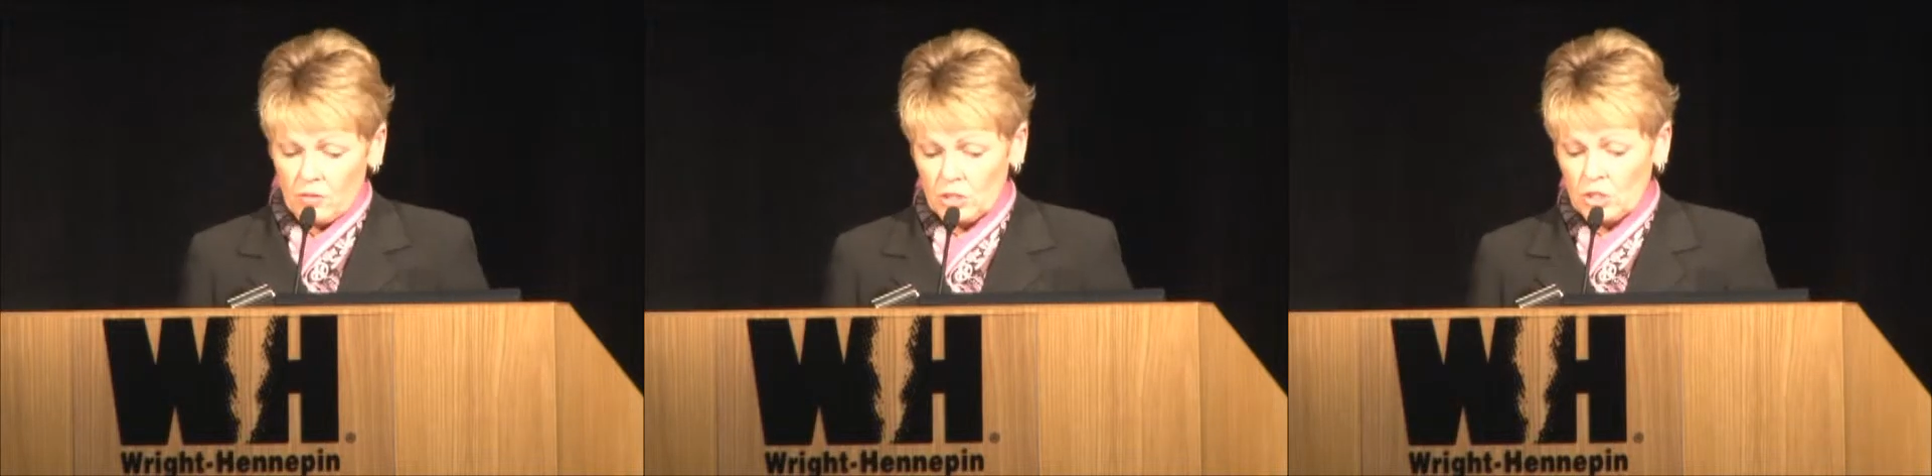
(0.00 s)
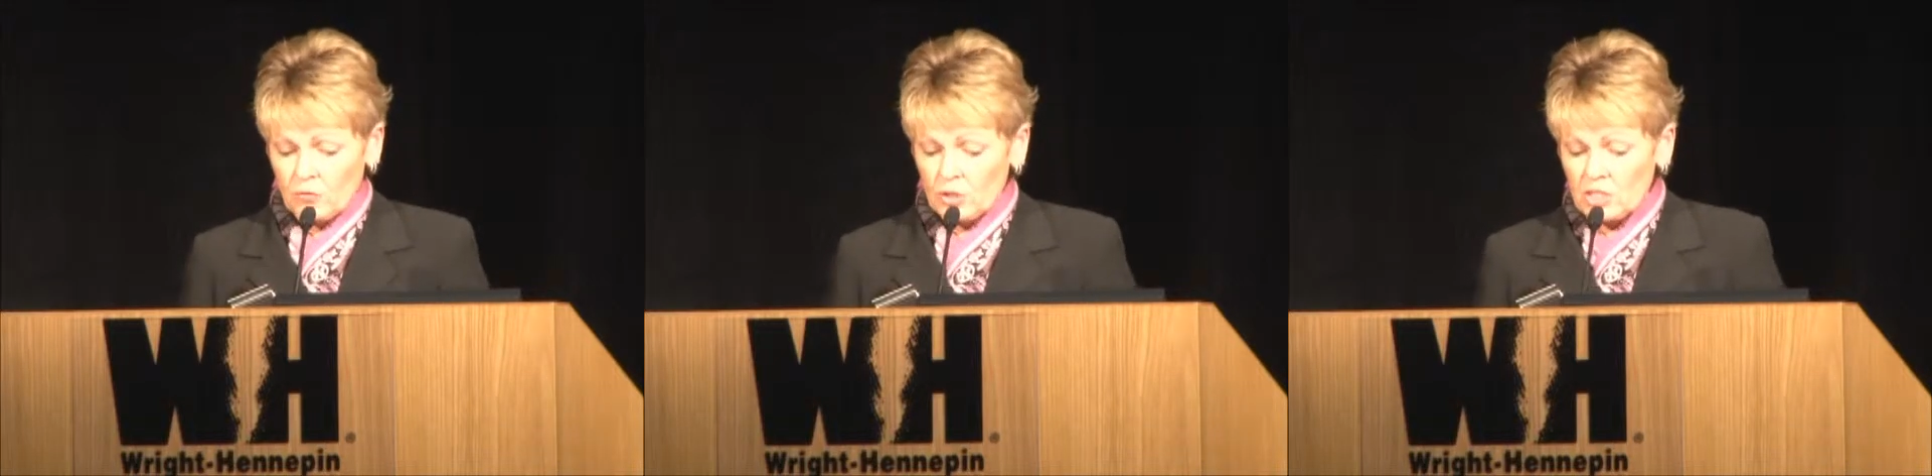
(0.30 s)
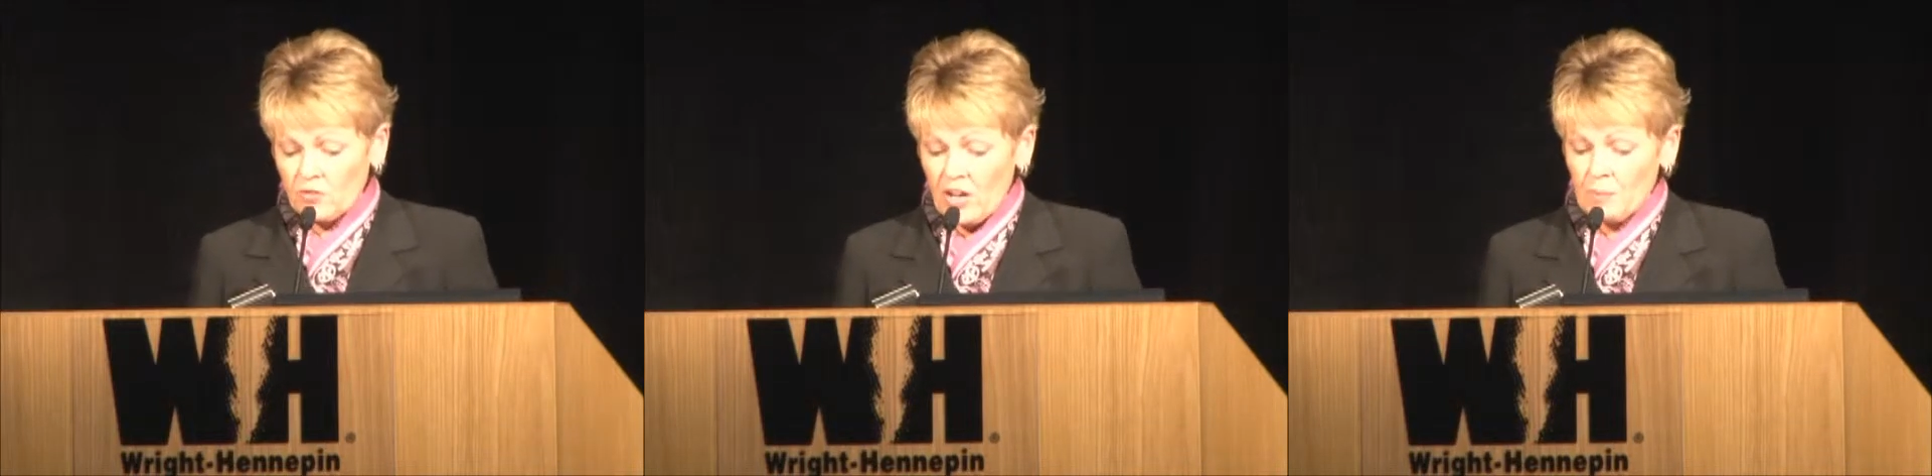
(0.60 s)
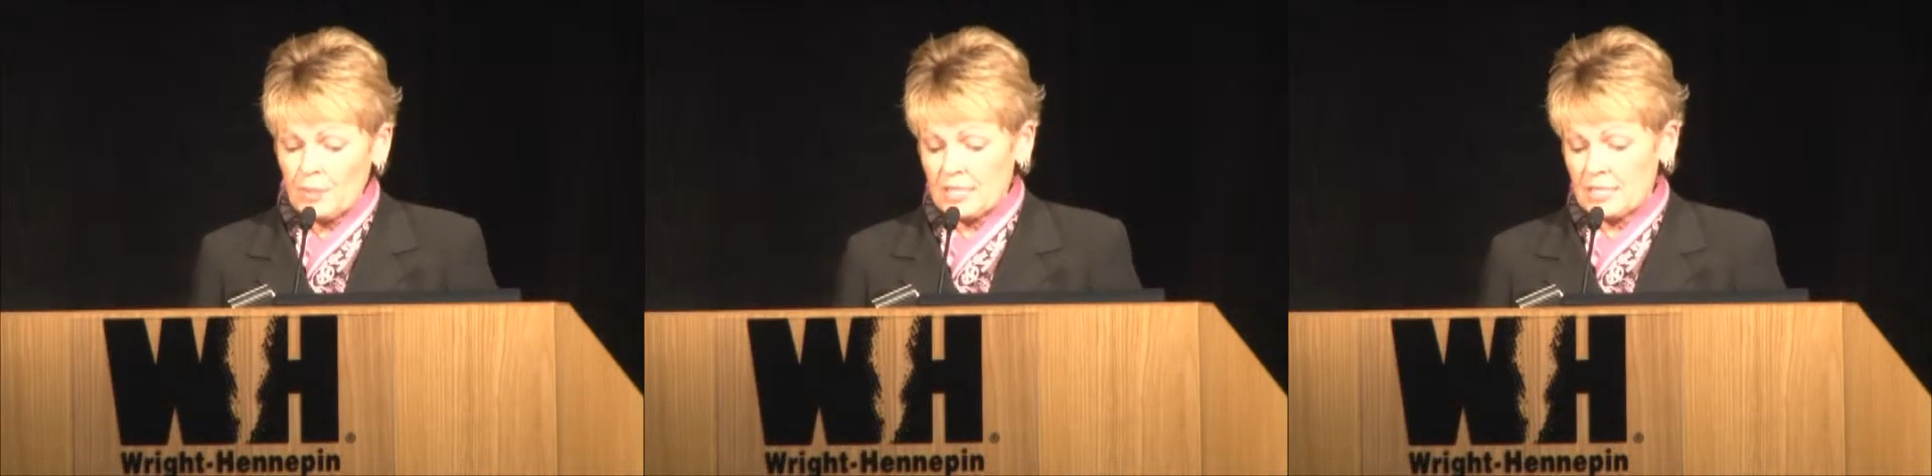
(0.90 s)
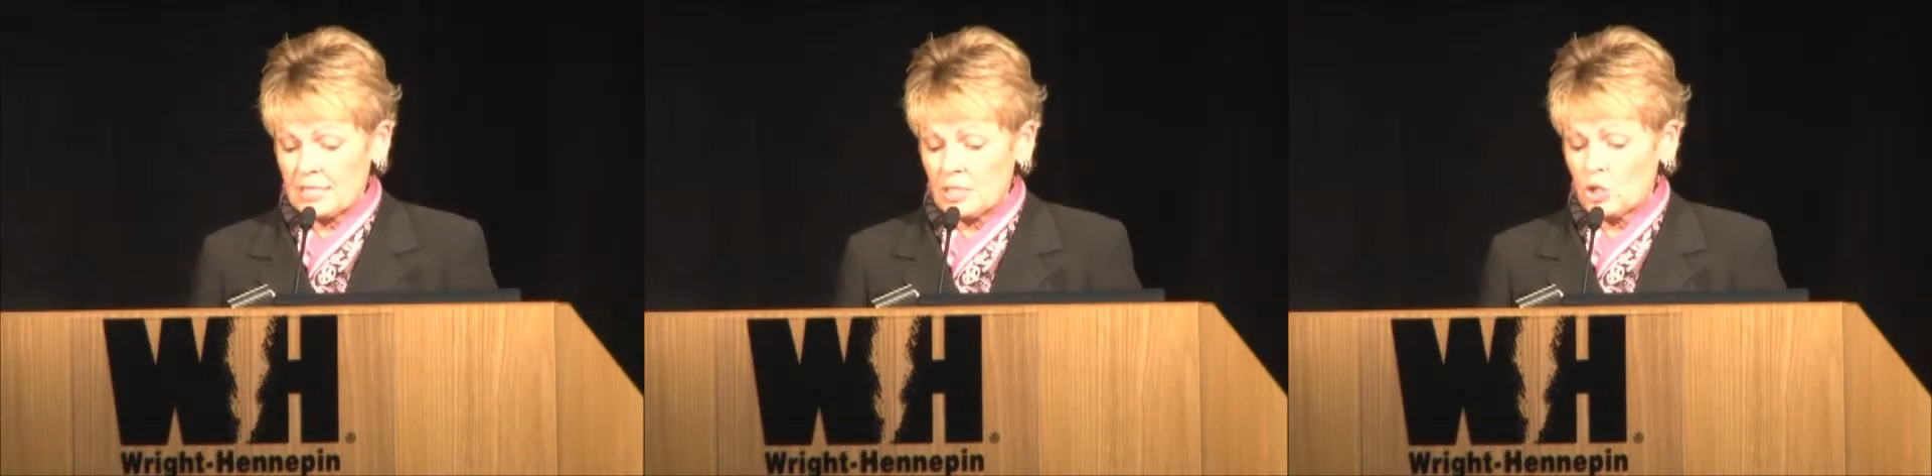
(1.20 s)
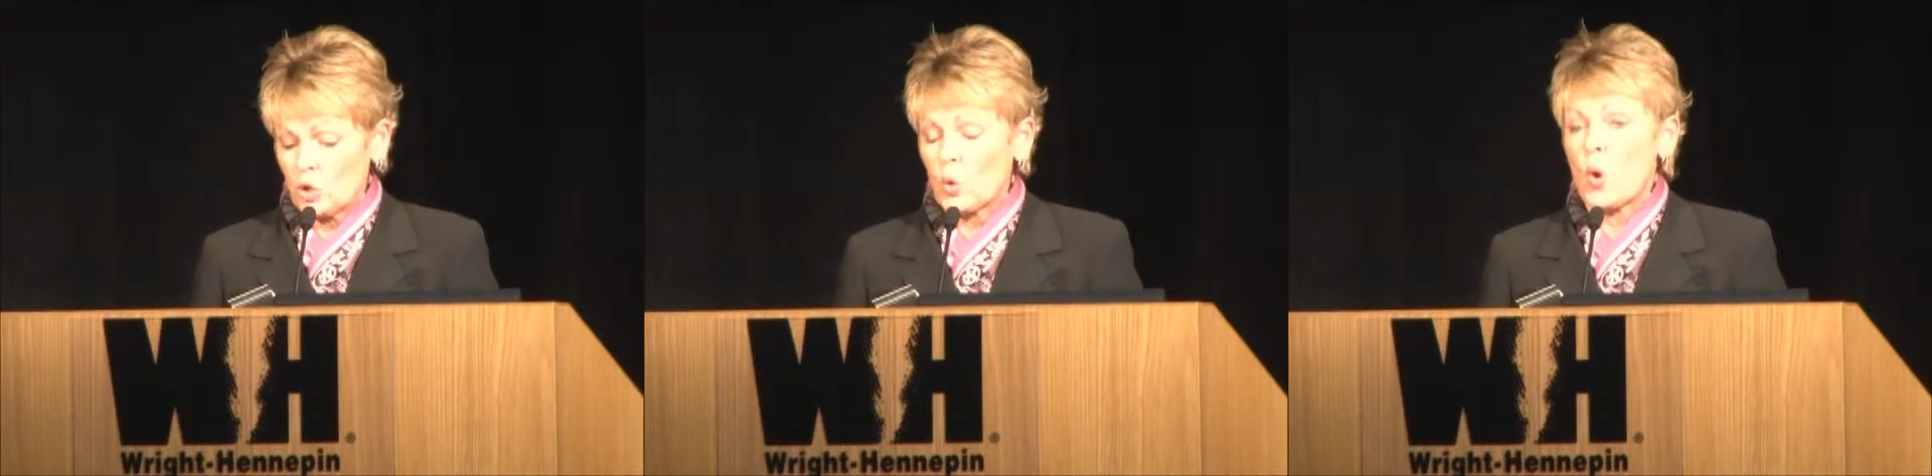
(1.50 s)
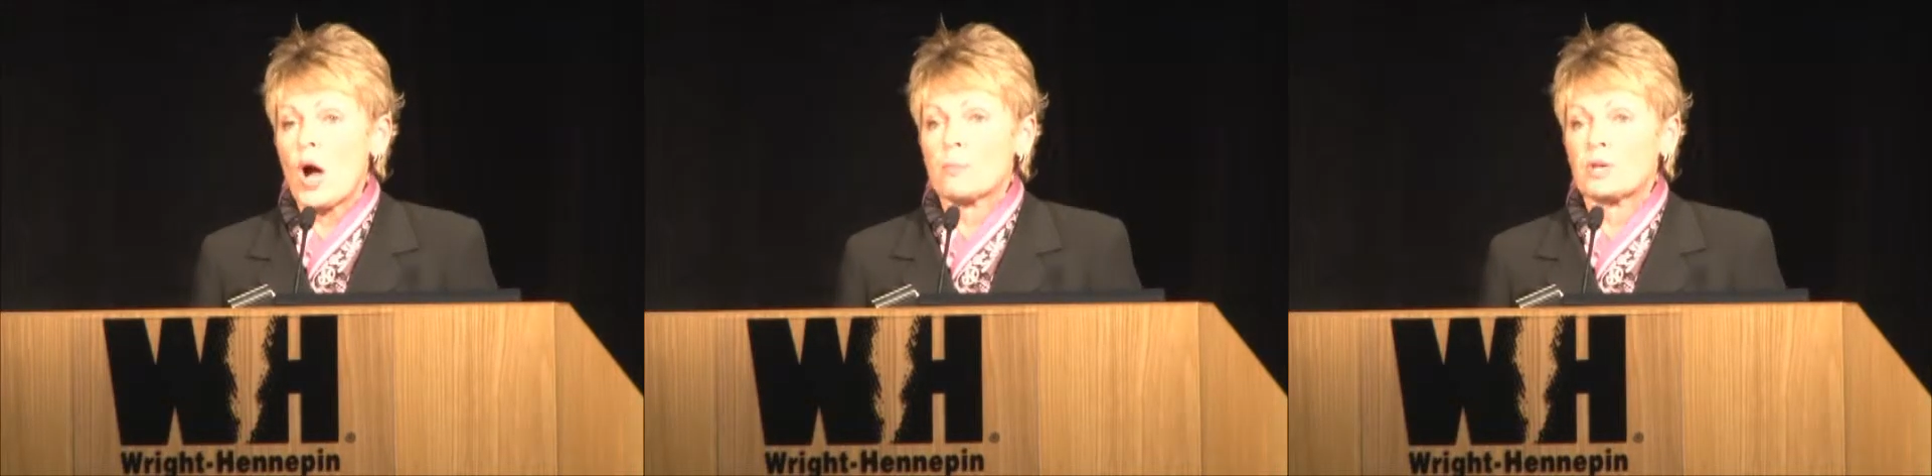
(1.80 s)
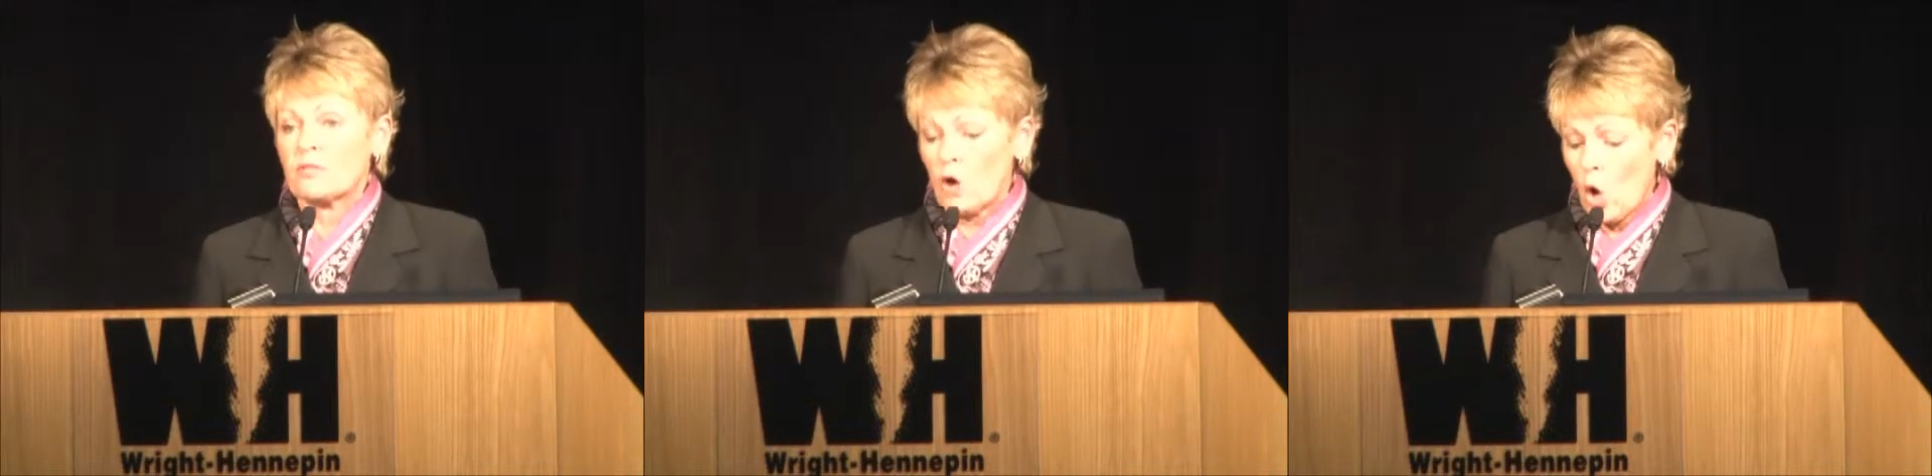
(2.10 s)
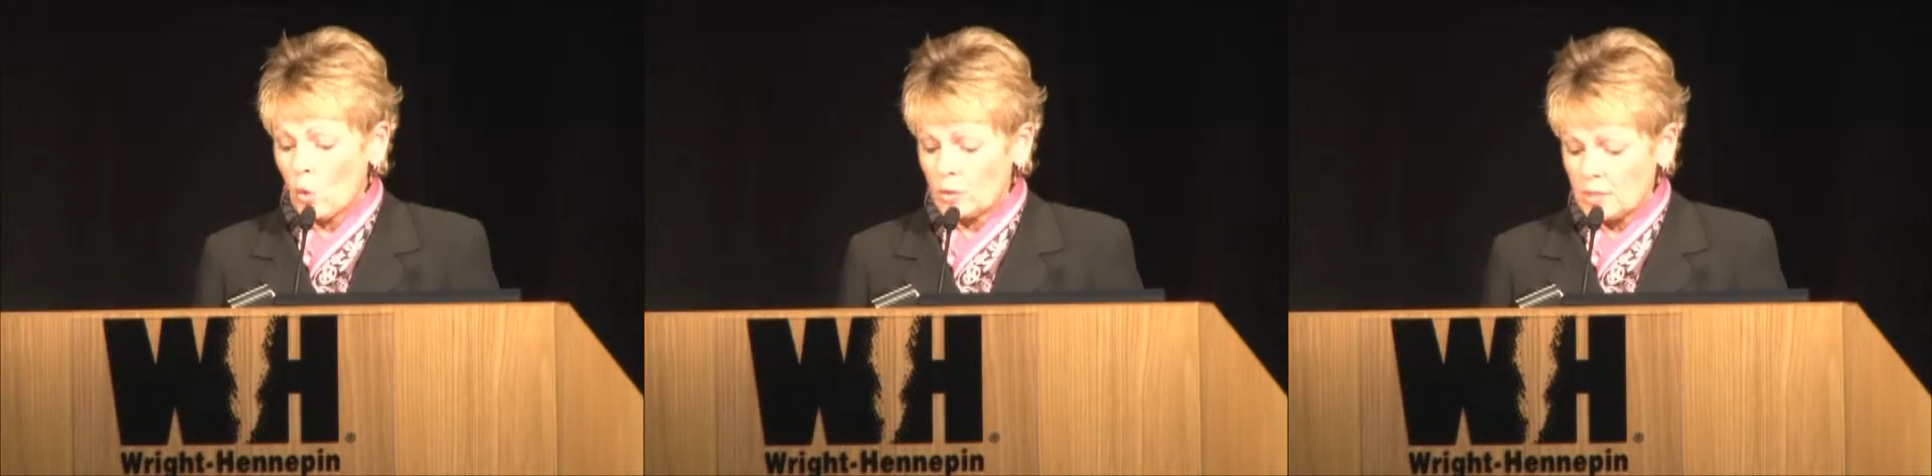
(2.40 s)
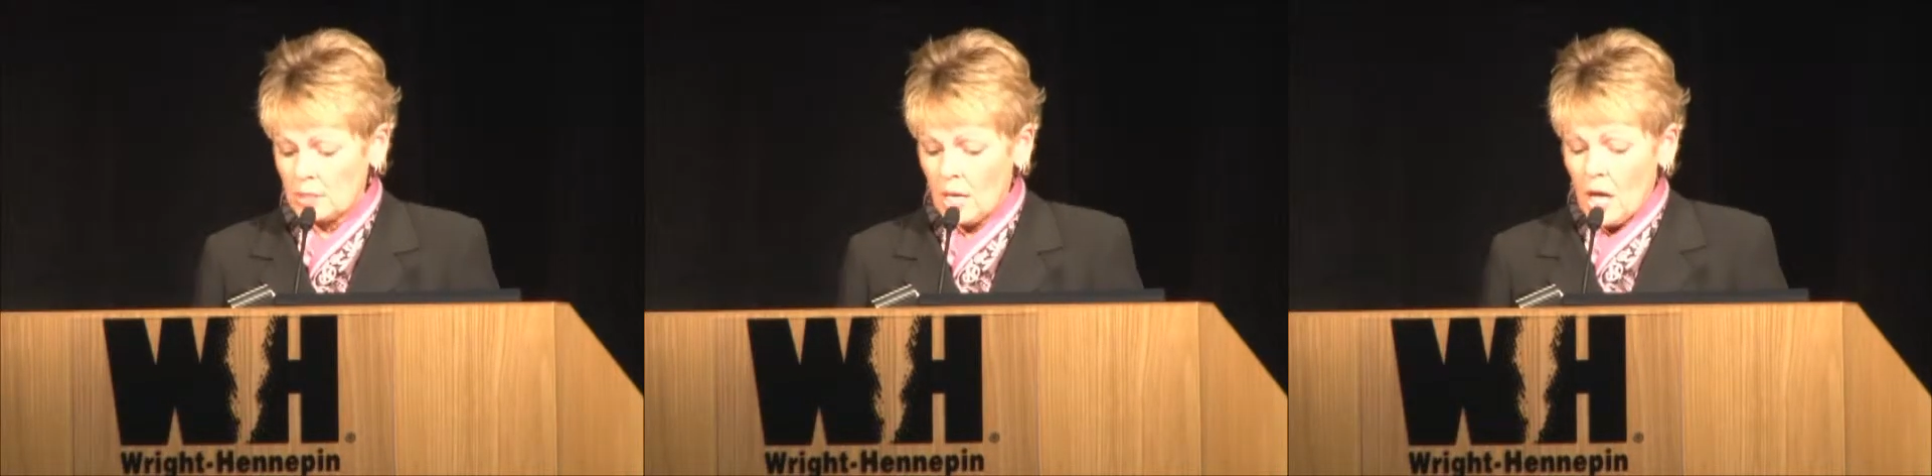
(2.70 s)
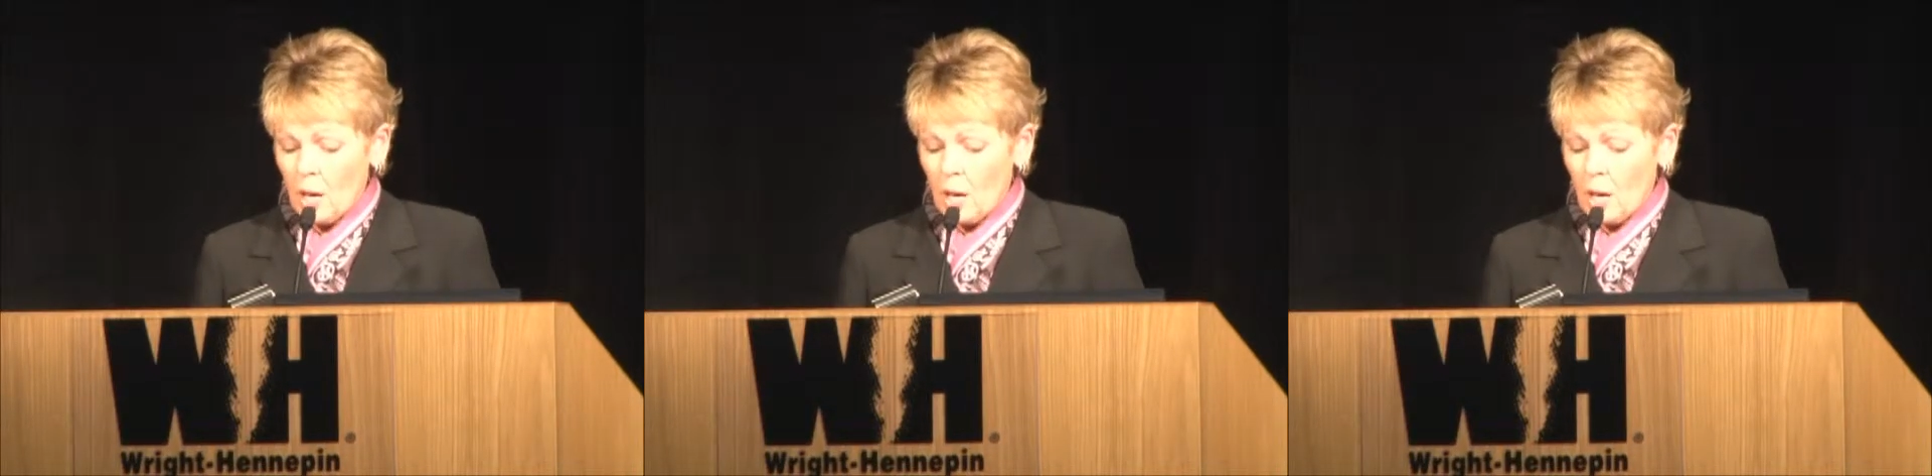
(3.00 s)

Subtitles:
the diversified businesses your cooperative owns.